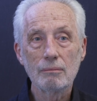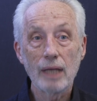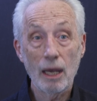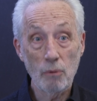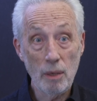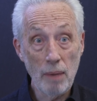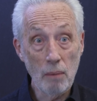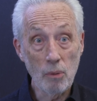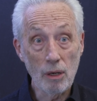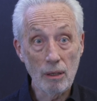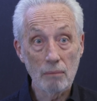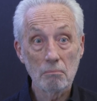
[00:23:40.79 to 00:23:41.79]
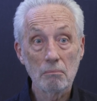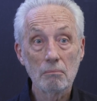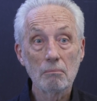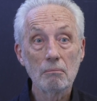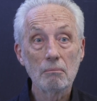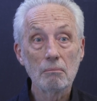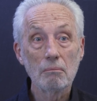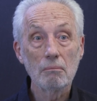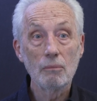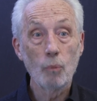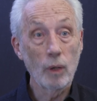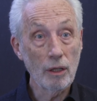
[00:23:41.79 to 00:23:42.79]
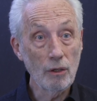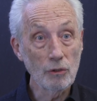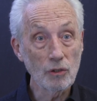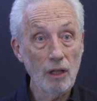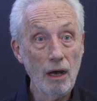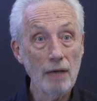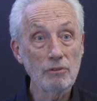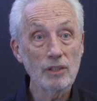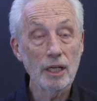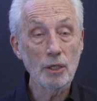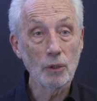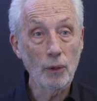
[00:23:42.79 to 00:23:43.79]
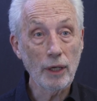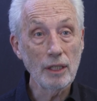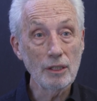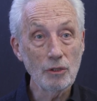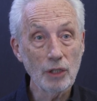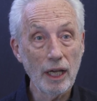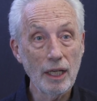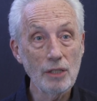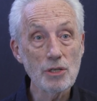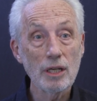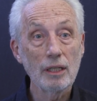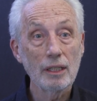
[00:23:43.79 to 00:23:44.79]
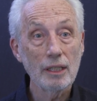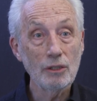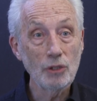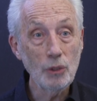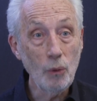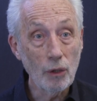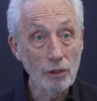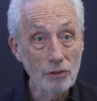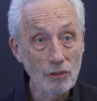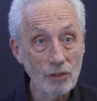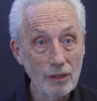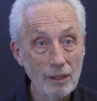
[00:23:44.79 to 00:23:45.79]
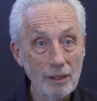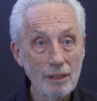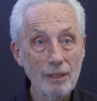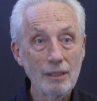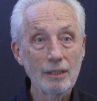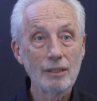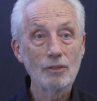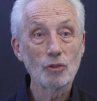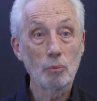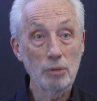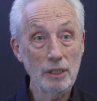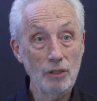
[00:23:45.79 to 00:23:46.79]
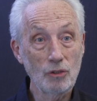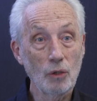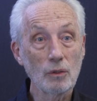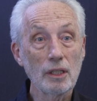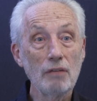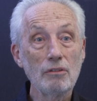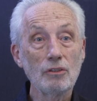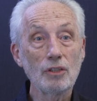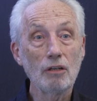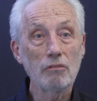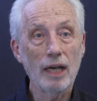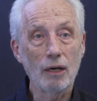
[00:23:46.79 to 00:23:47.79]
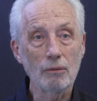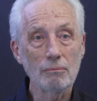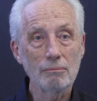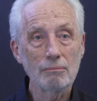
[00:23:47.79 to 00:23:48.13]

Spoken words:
And remember, one of those lives that you're looking to change is yours, so please don't leave yourself out.